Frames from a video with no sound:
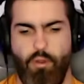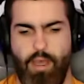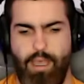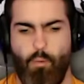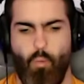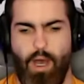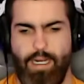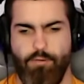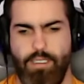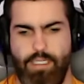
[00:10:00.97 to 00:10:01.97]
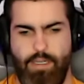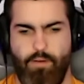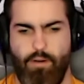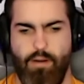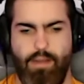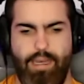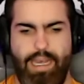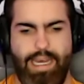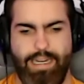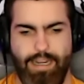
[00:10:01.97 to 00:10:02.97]
play wide receiver
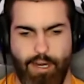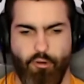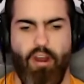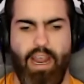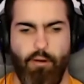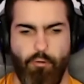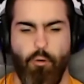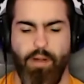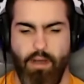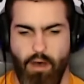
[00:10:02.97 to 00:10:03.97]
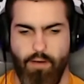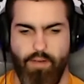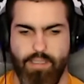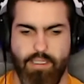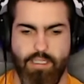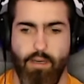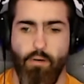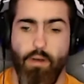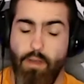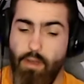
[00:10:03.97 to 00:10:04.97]
in a Greg Roman offense?
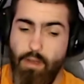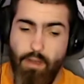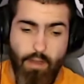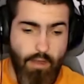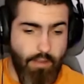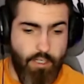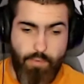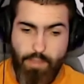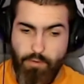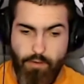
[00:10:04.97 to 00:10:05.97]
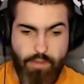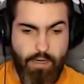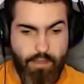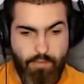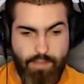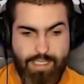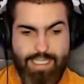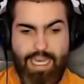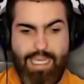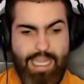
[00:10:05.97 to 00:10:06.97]
So there's people out there that have been
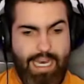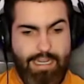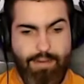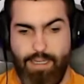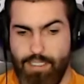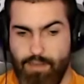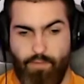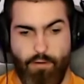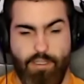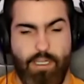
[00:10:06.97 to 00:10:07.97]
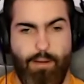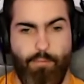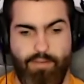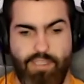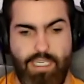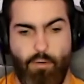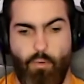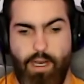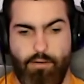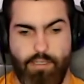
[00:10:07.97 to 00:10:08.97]
saying that. It's the first time we've seen a
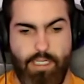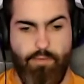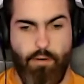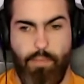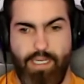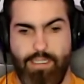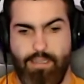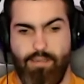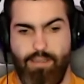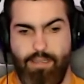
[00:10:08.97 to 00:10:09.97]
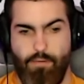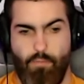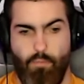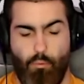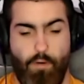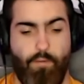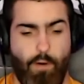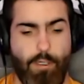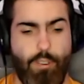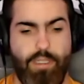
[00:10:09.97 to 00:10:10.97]
wide receiver basically
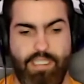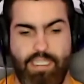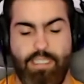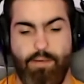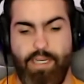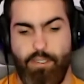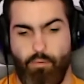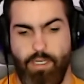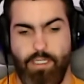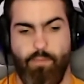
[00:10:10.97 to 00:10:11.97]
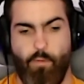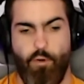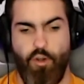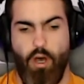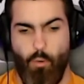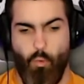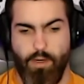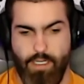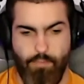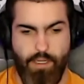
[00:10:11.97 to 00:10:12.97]
refer to the system as a reason for not
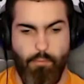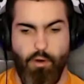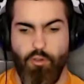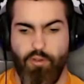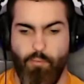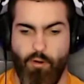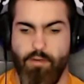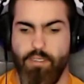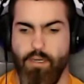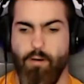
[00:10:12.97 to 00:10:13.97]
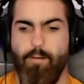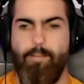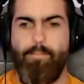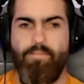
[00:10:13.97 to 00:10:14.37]
wanting to be in Baltimore. So